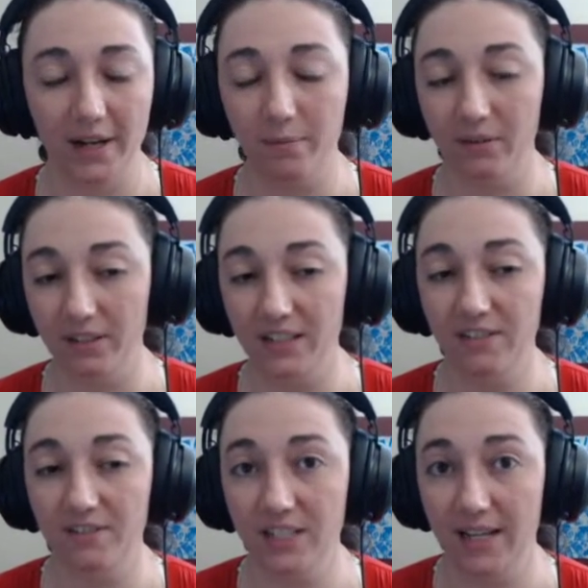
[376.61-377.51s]
I
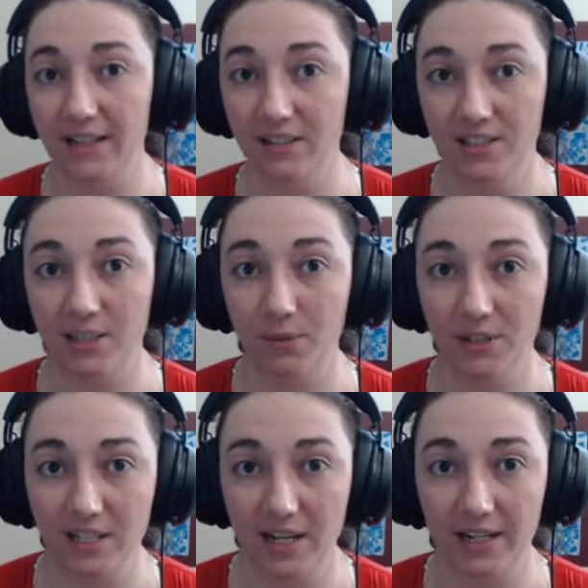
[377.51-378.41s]
believe 10
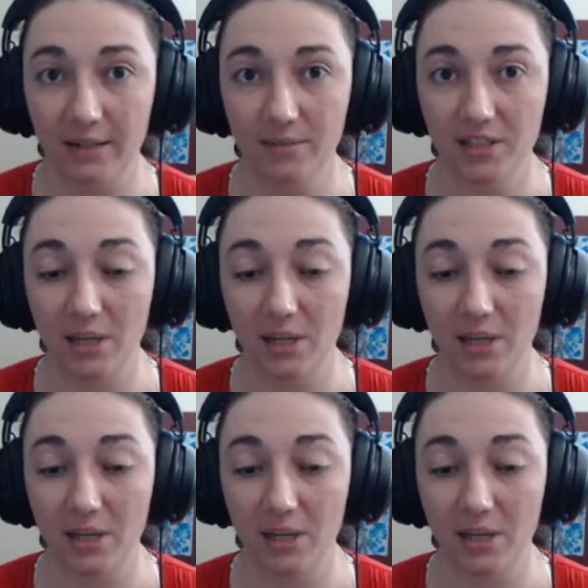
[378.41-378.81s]
separate times,